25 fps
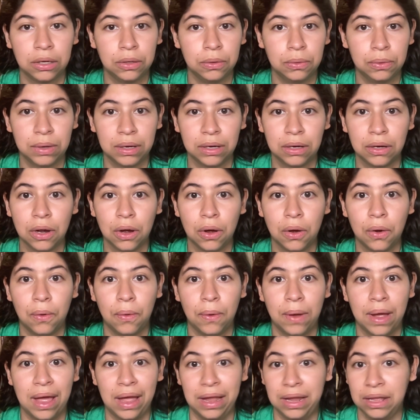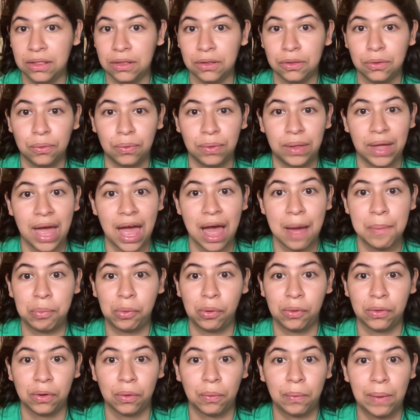you can go either through the app
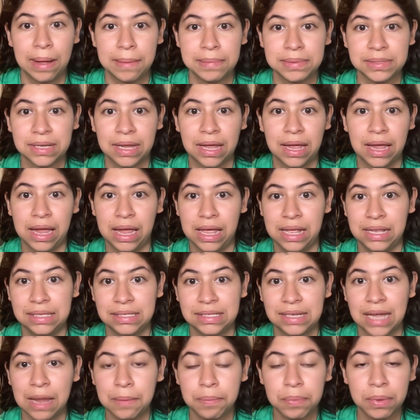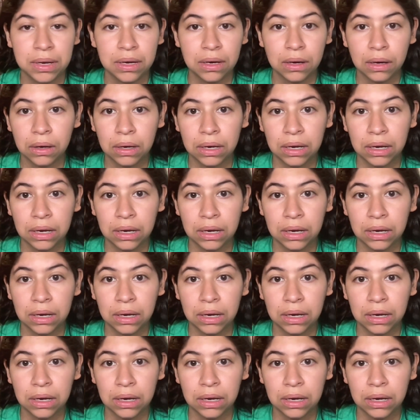or their website and type in an